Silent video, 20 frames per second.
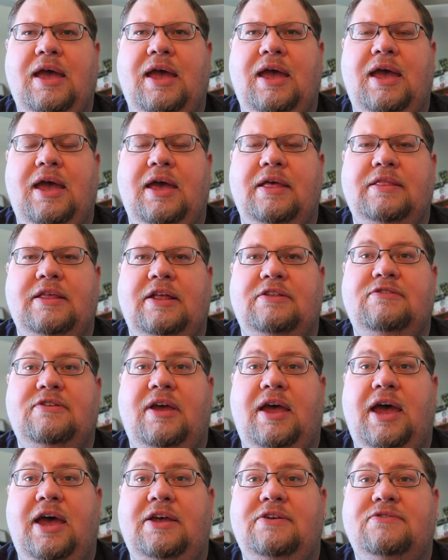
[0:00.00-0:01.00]
and that's
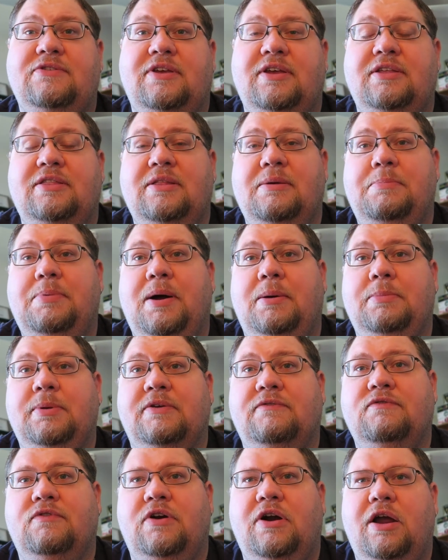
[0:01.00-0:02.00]
asking the
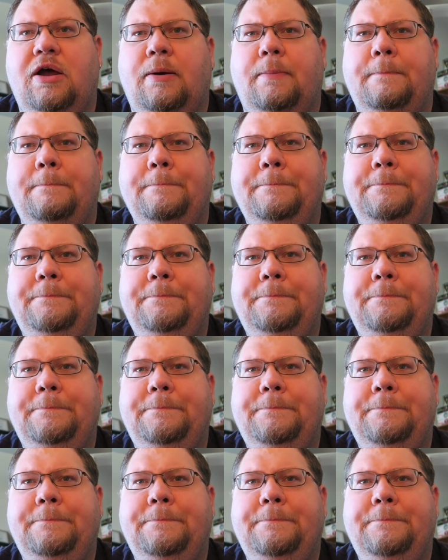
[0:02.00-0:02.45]
public for help.